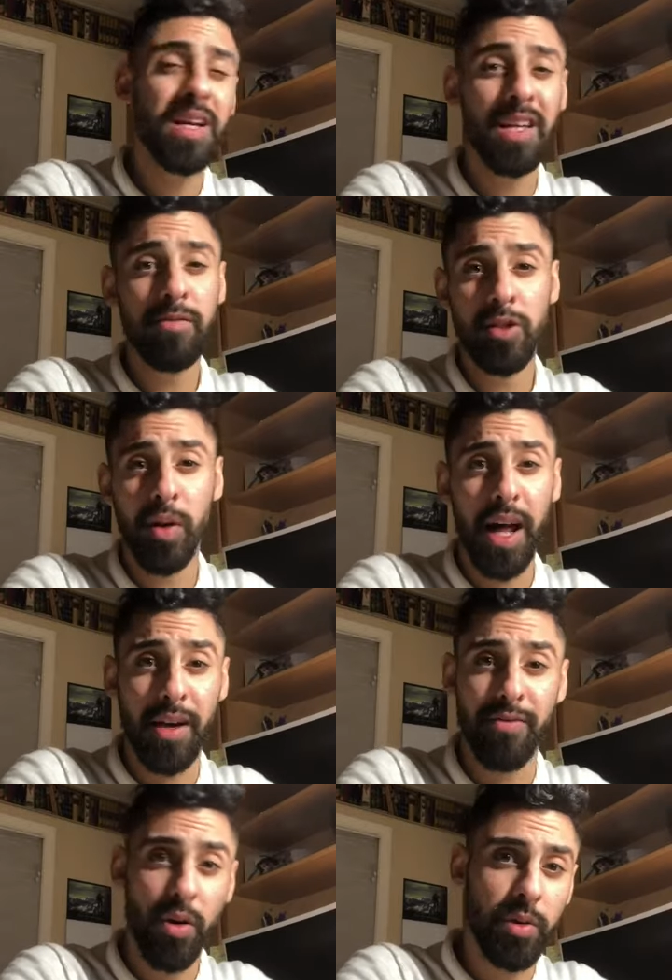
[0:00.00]
gives you a lot
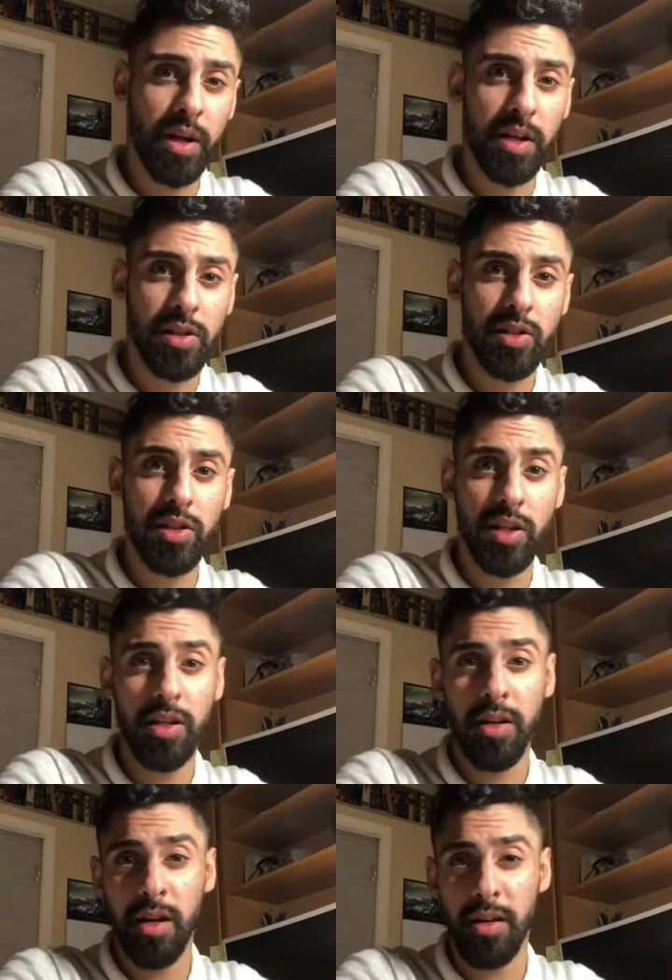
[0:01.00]
of focus.
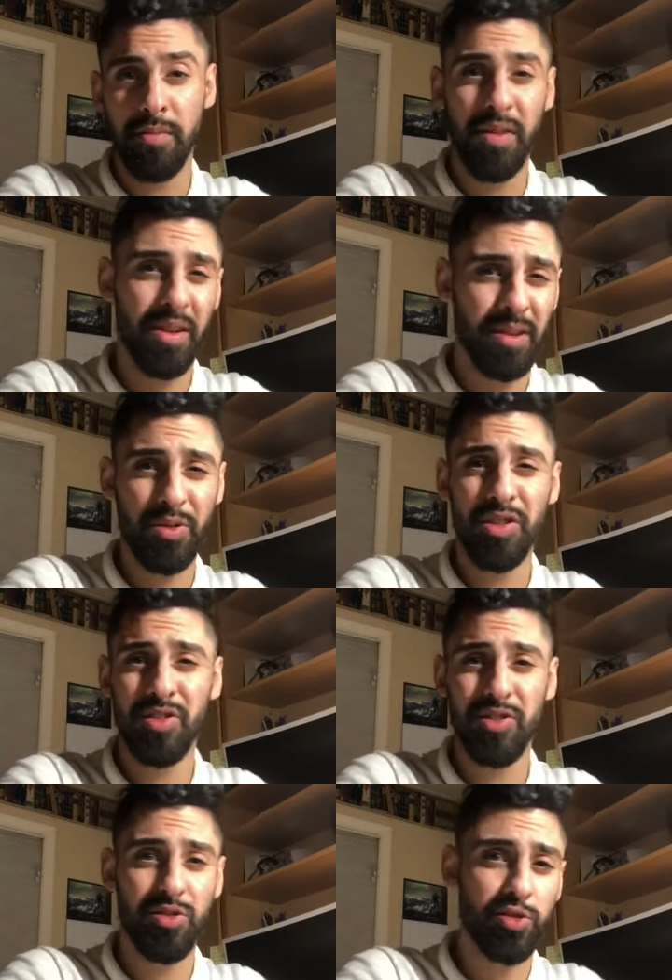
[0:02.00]
Uh, it
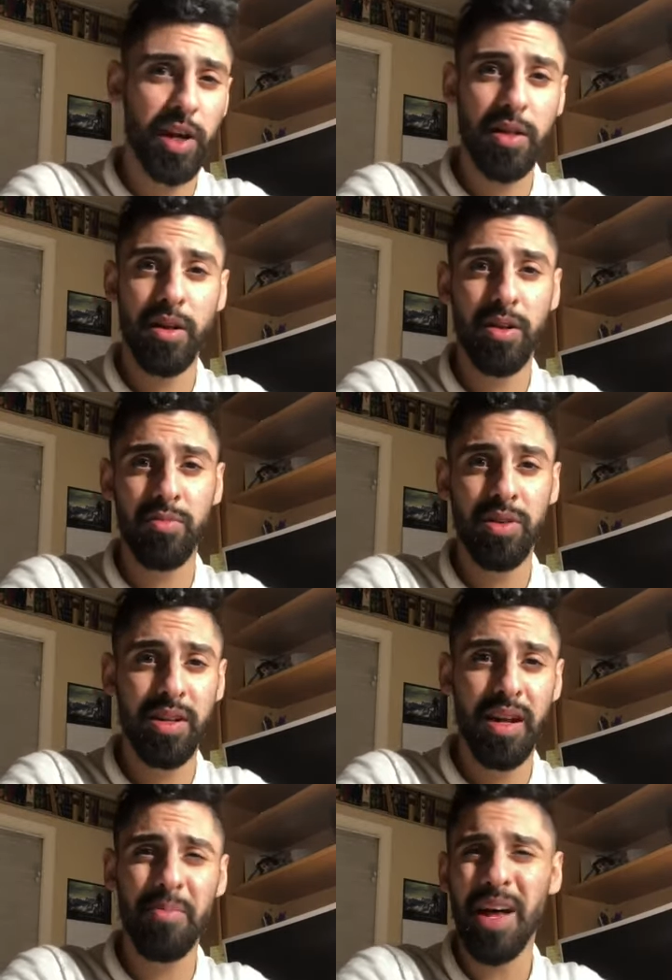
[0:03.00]
increases your strength a little
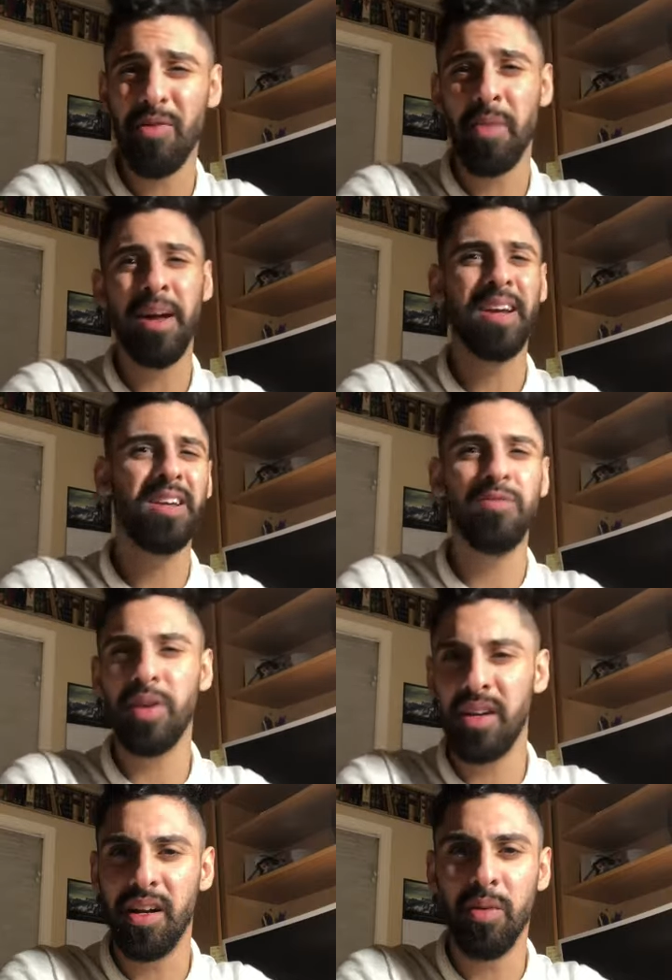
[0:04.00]
bit. And by the way, I'm not going to give
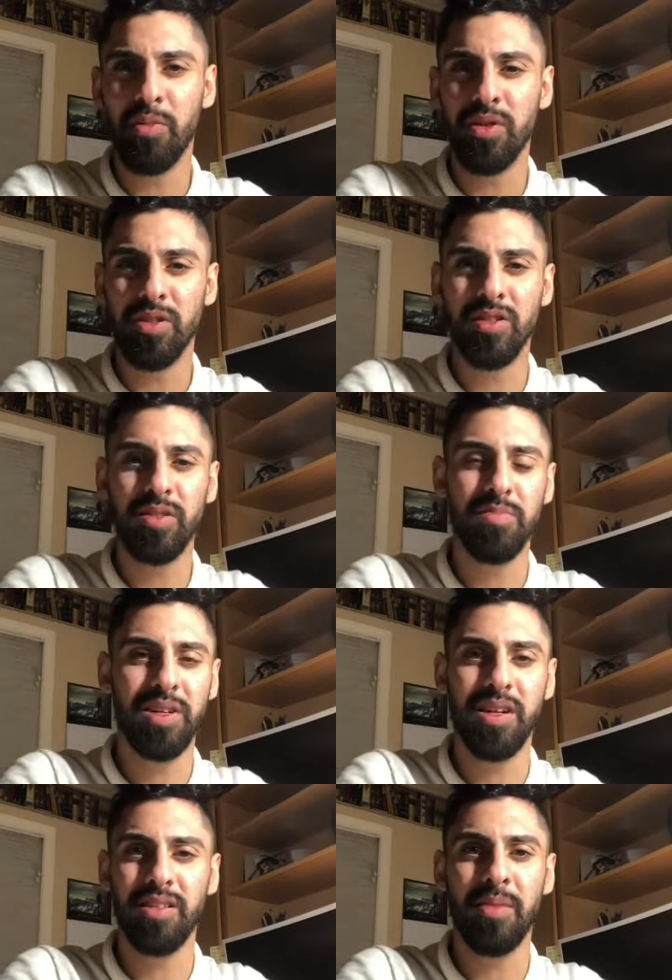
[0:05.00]
you any numbers
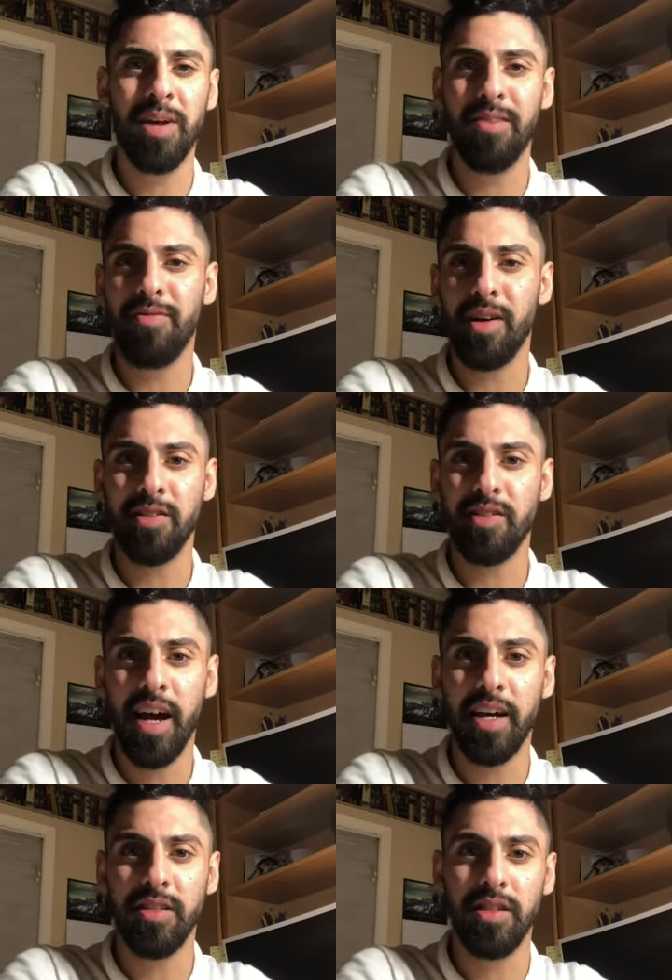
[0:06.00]
because I'm not a fucking
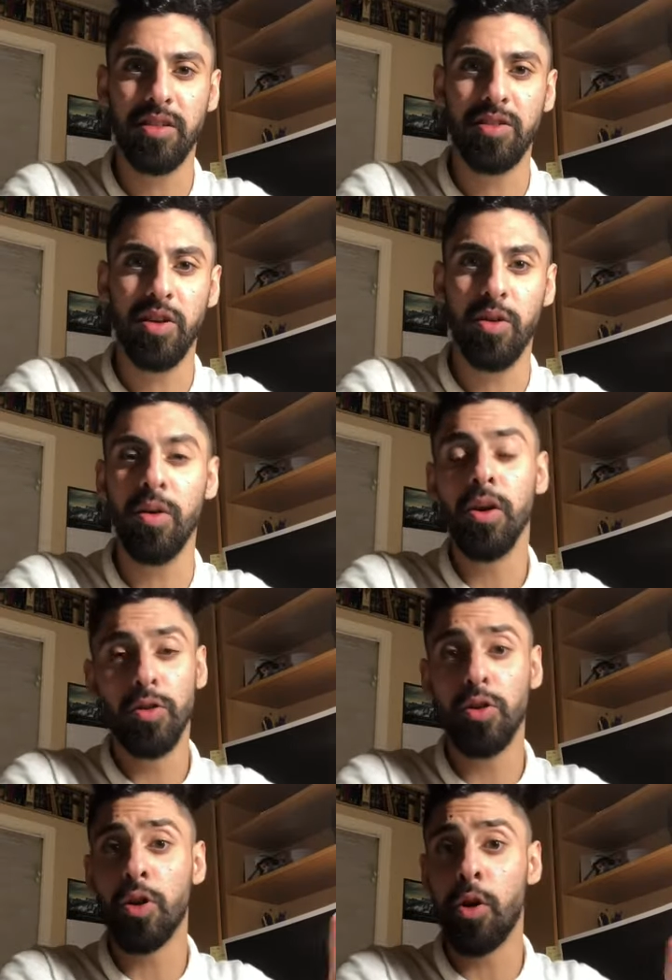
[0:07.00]
scientist. So
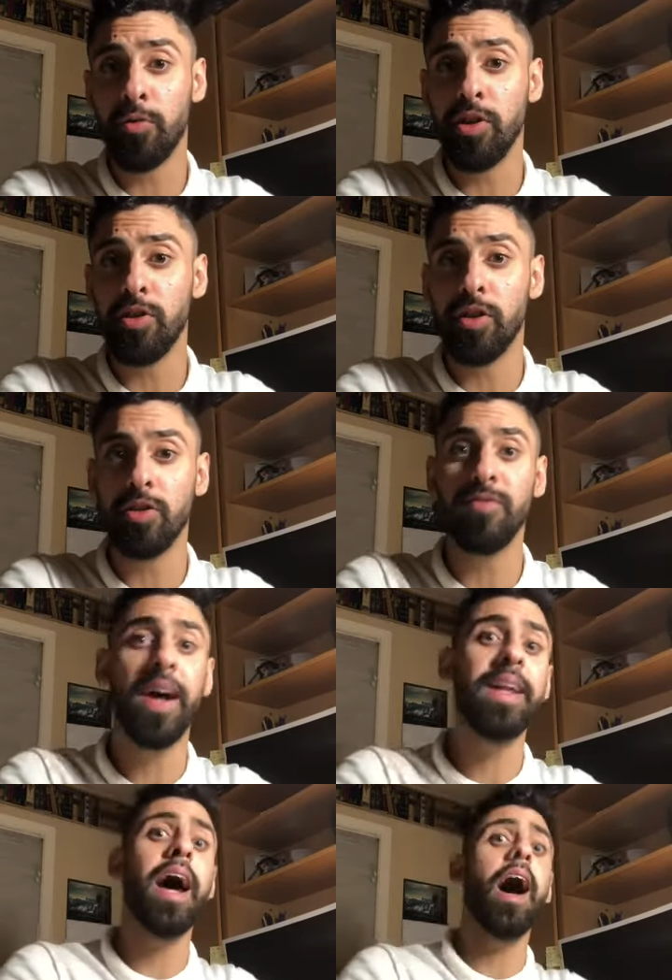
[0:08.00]
do your own research,
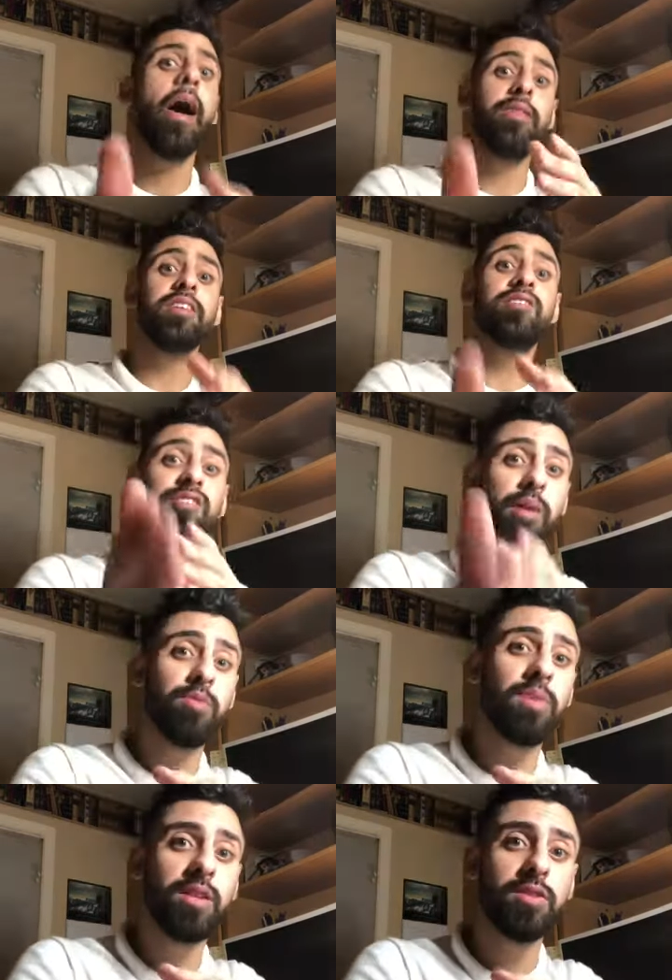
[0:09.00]
find out how these
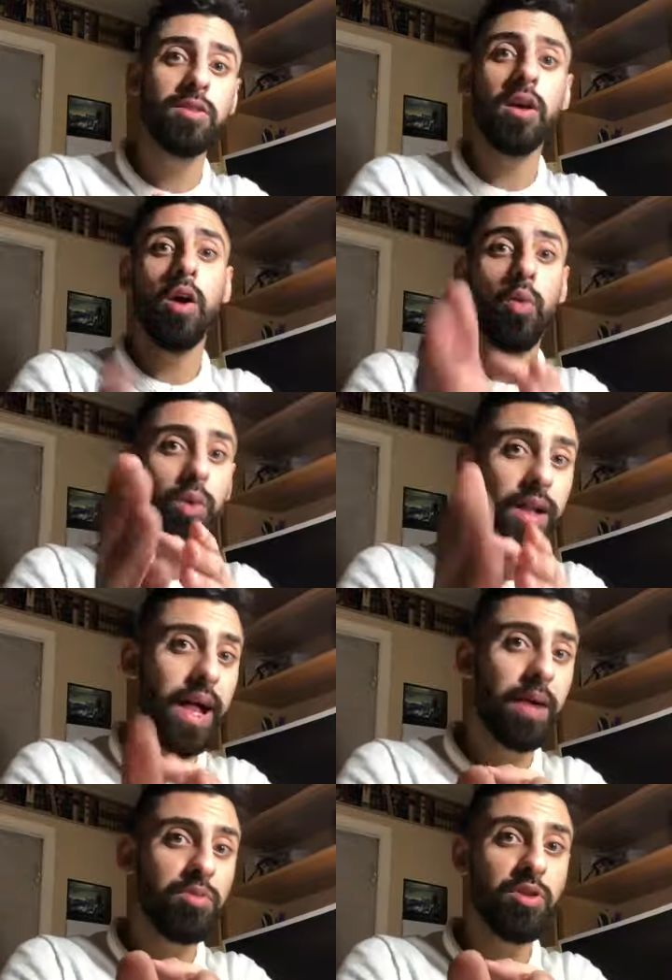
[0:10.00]
supplements will
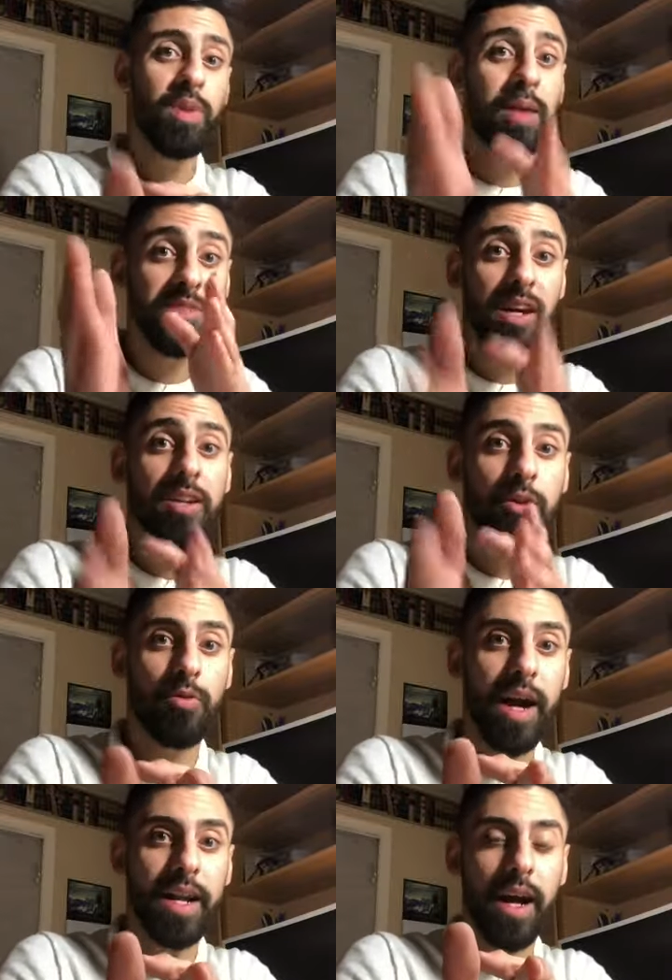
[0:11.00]
help you. But I'm telling you
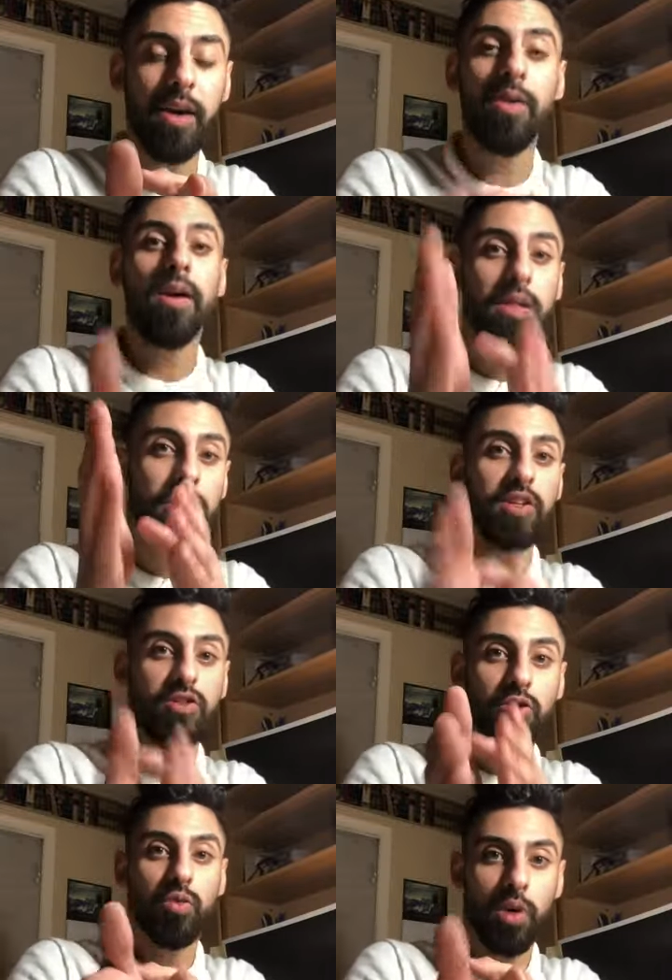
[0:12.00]
right now, these
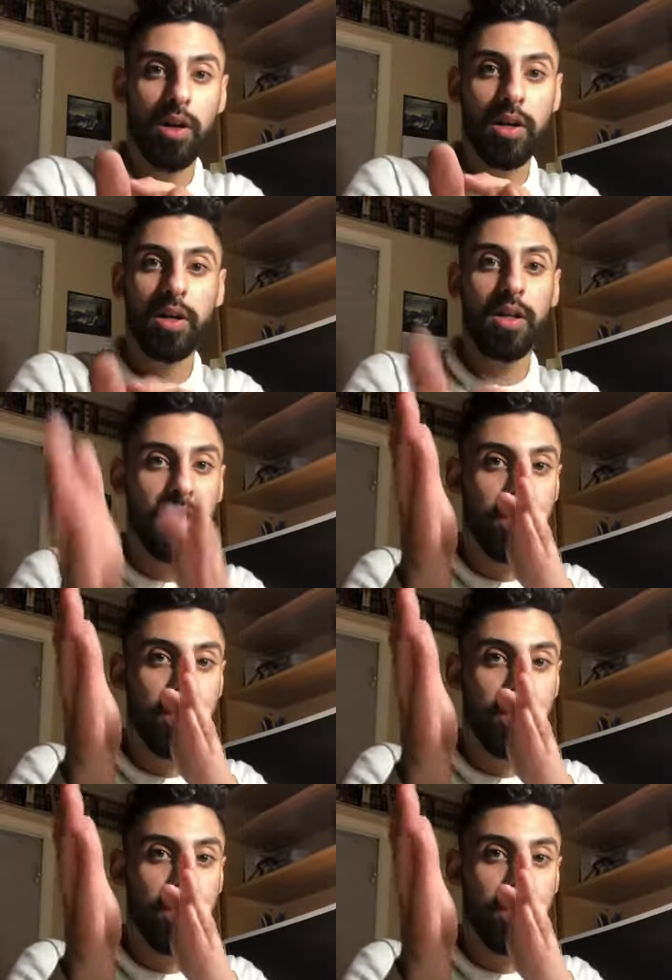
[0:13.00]
do work.